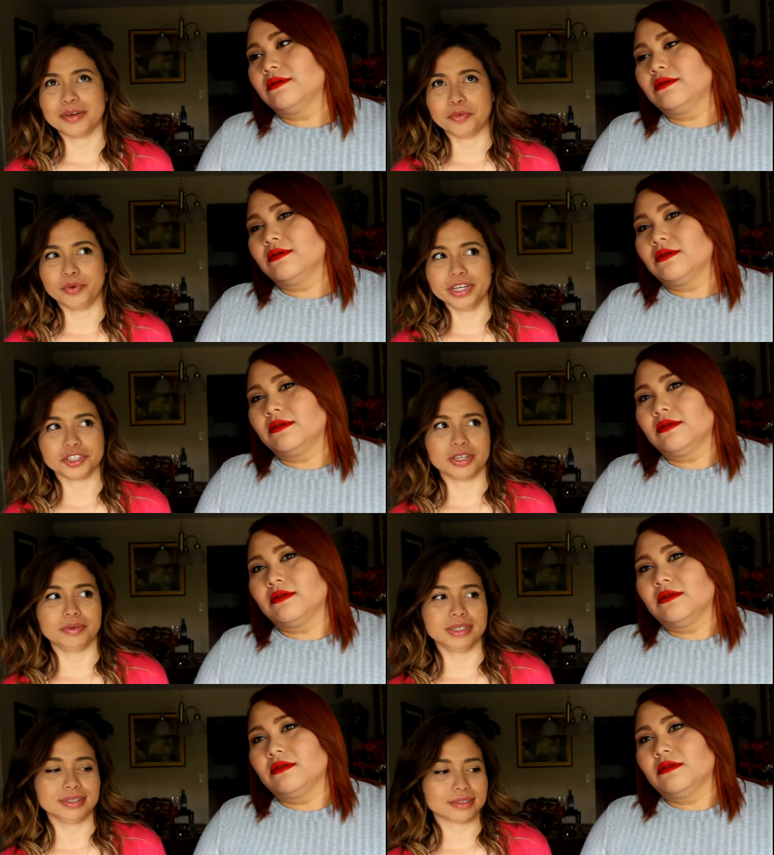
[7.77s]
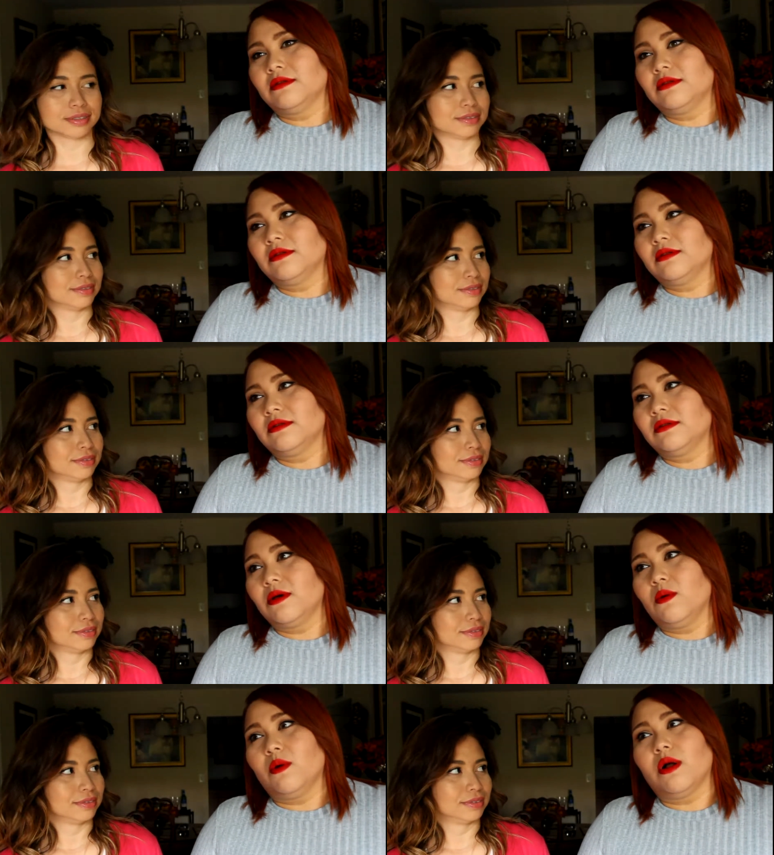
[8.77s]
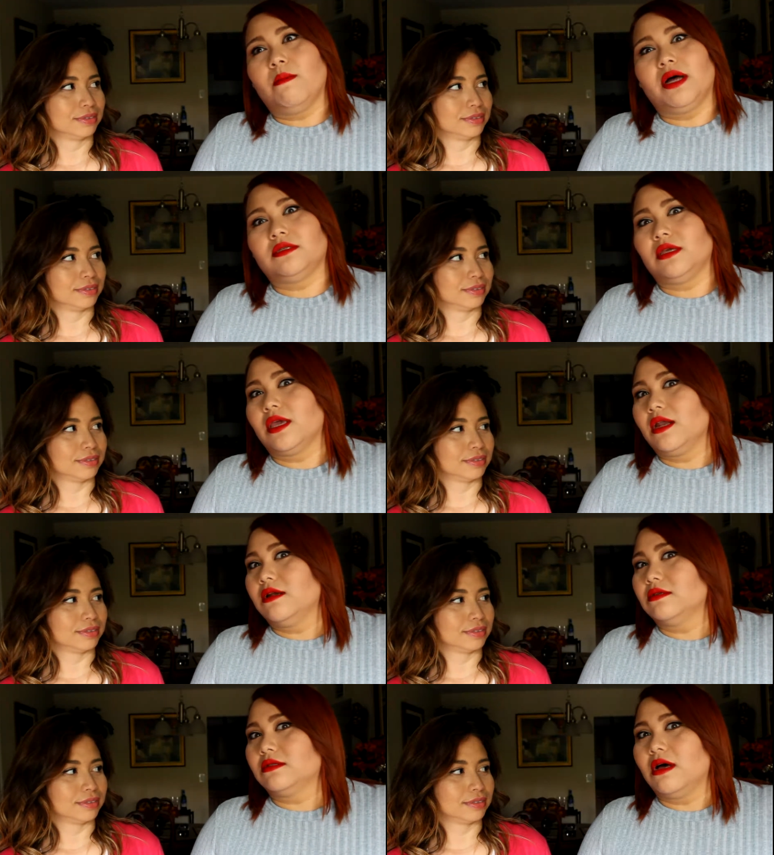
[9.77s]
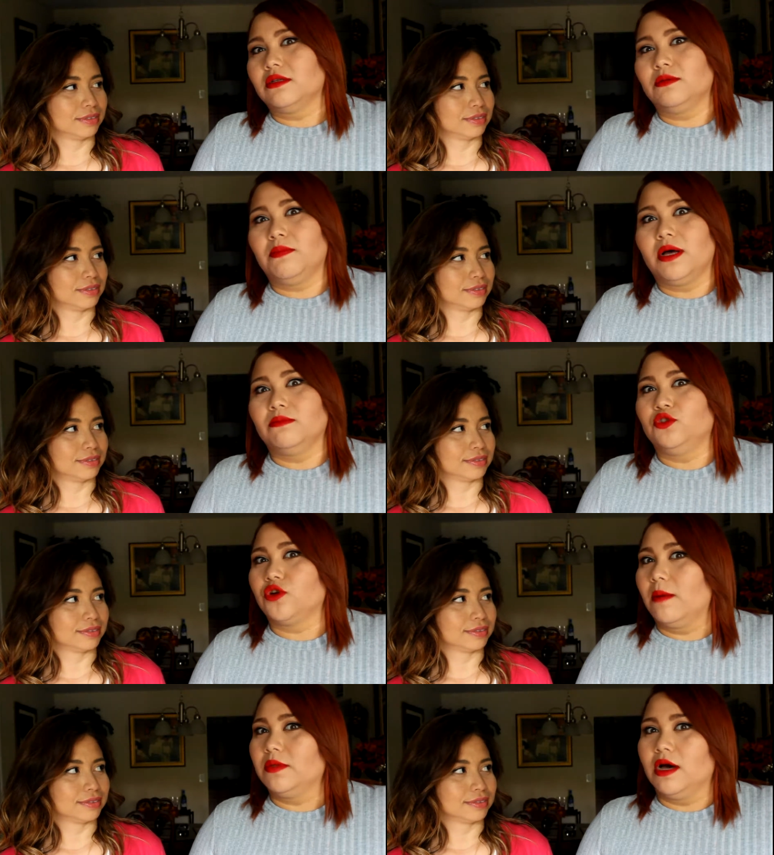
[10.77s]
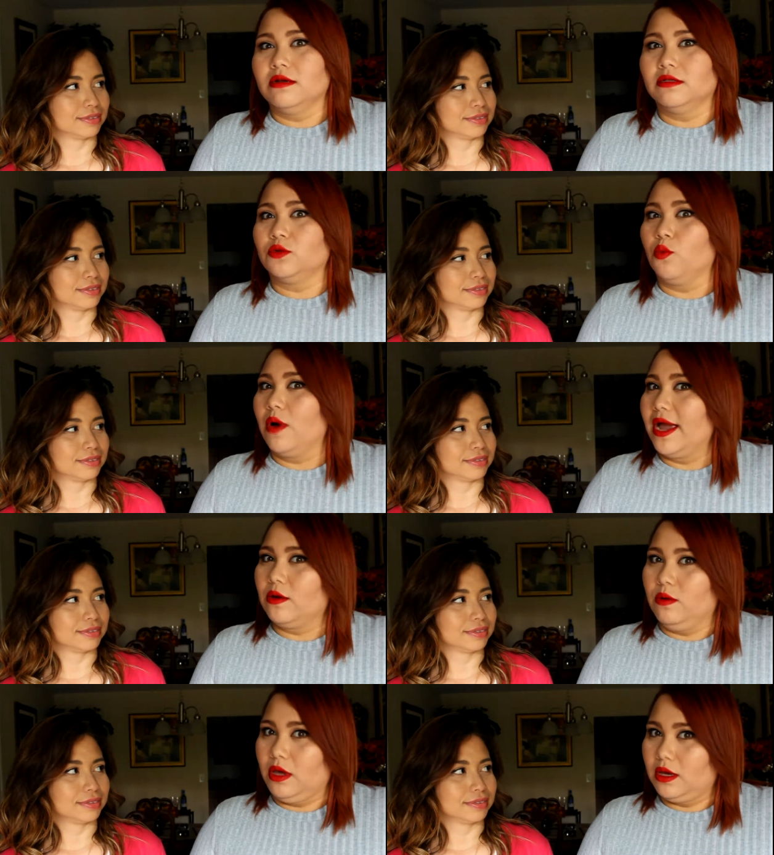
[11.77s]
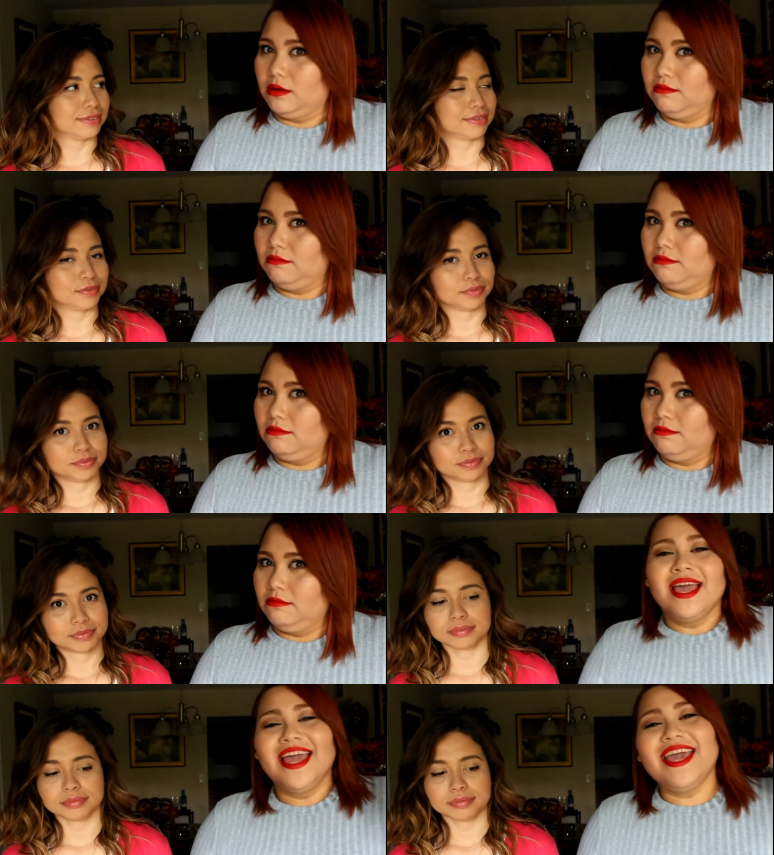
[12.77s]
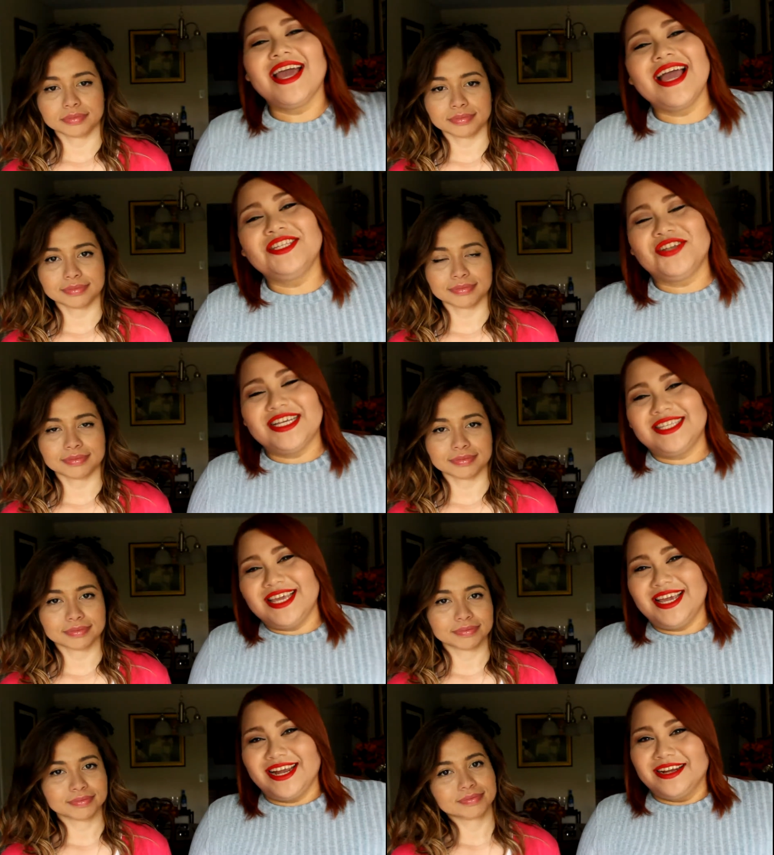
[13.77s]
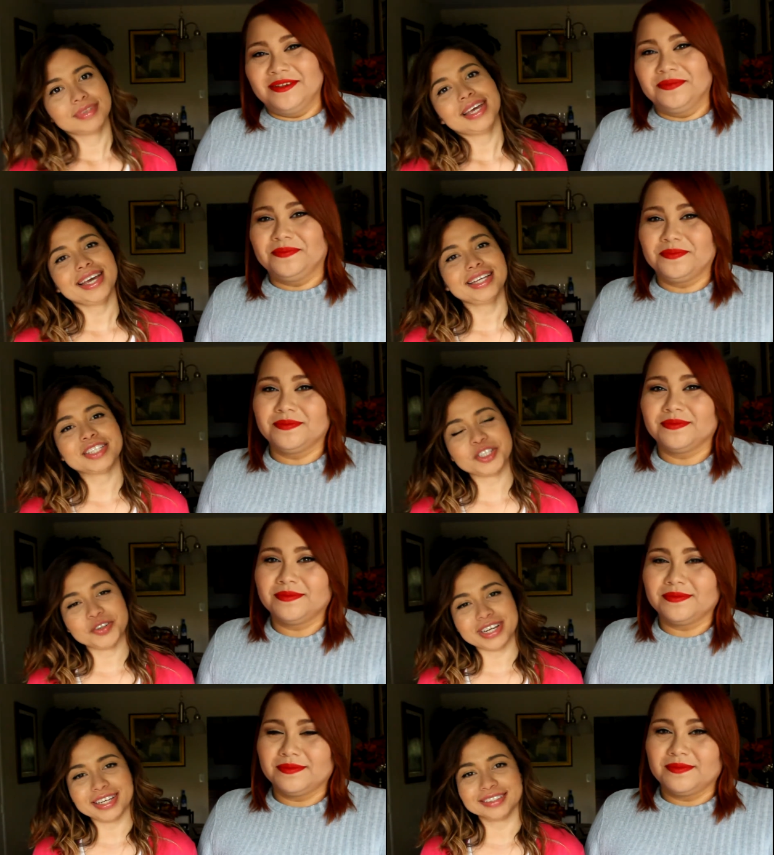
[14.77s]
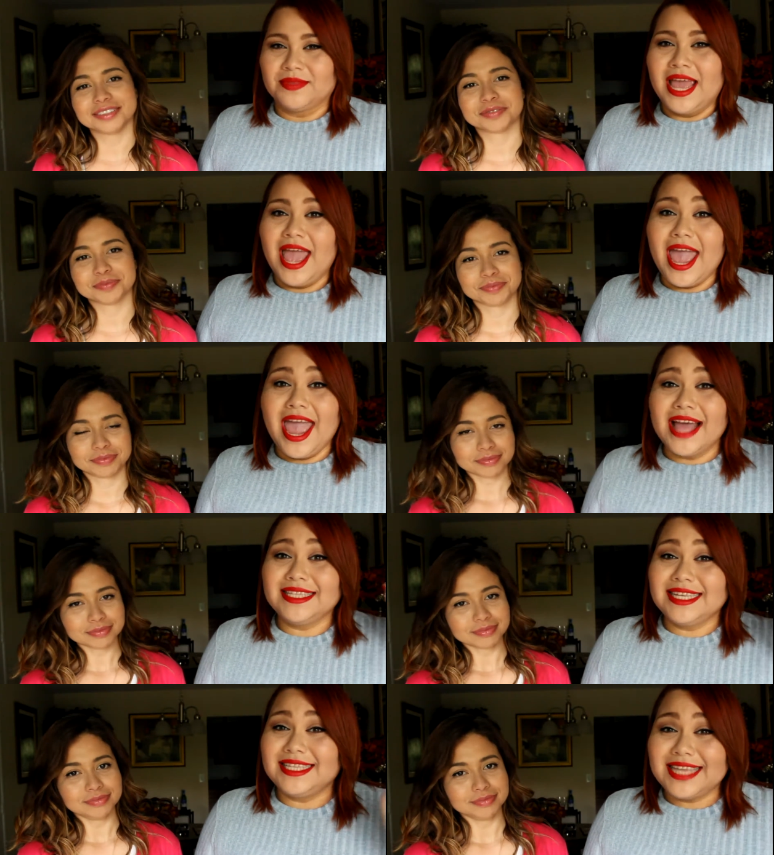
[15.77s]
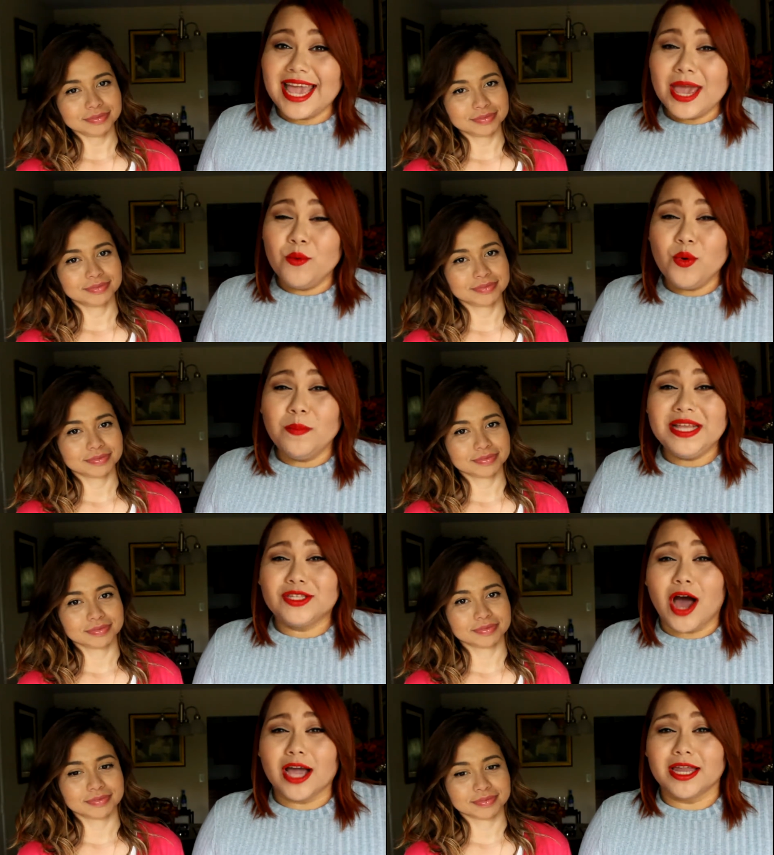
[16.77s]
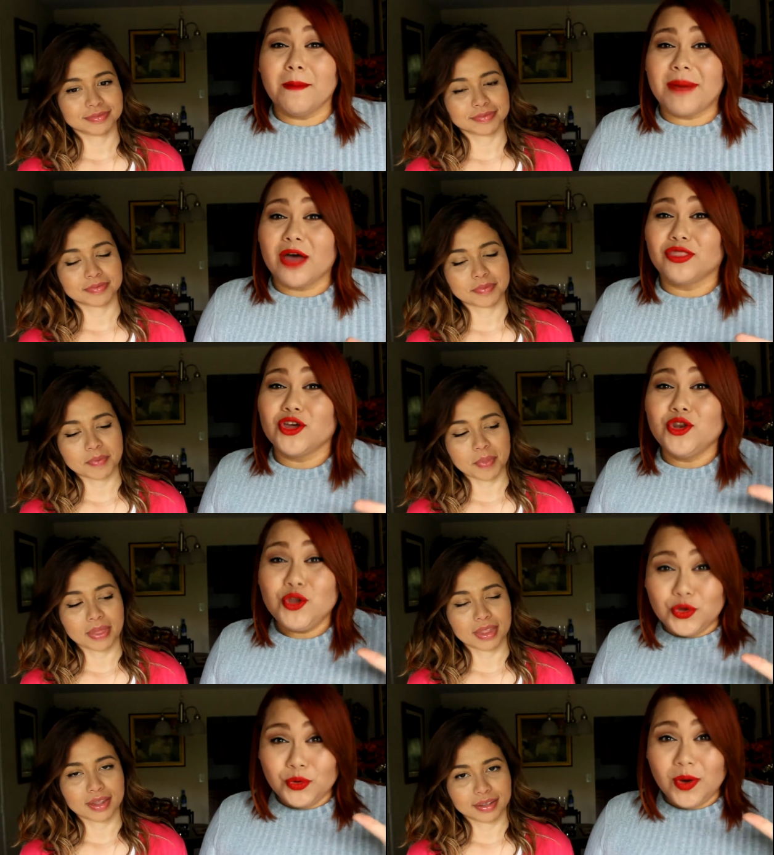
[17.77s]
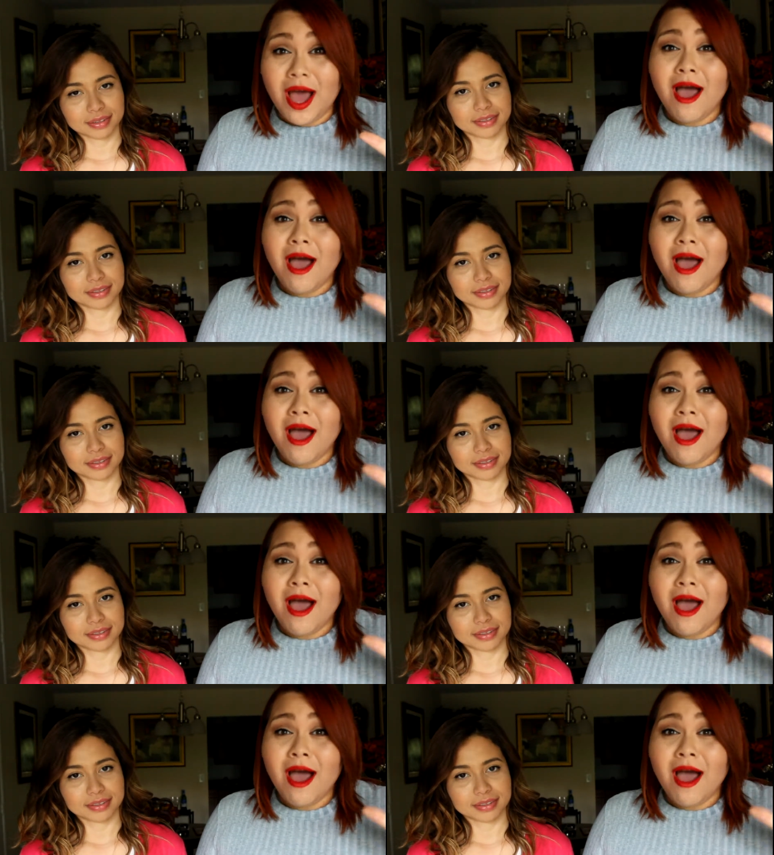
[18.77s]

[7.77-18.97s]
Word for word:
Speaker 1: I wish I was. we're about to get a nostalgia bomb dropped on us right quick. Hey guys, Tracy here. Hey, it's Judy. And today we will be talking about the new